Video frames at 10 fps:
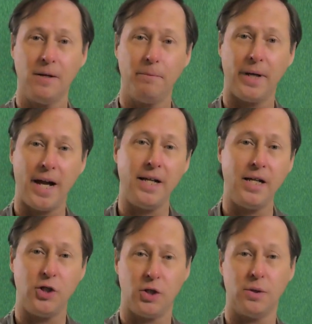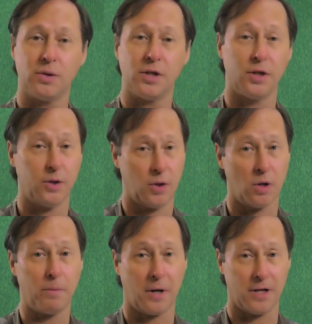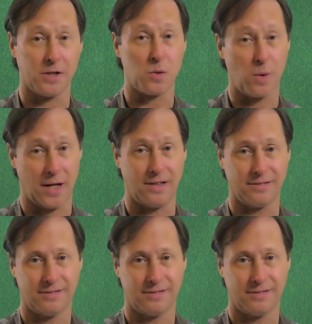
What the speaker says: but I need you to do your part as well.